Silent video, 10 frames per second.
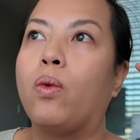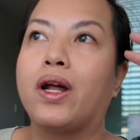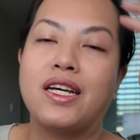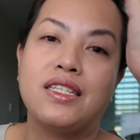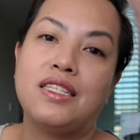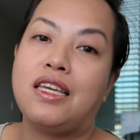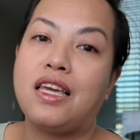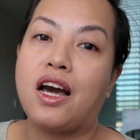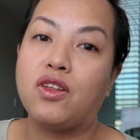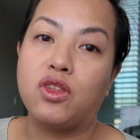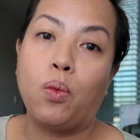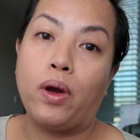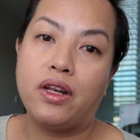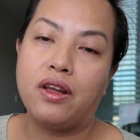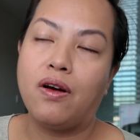what I see out the
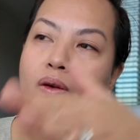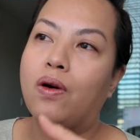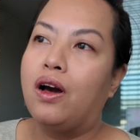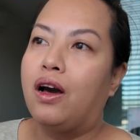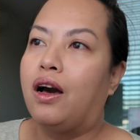window.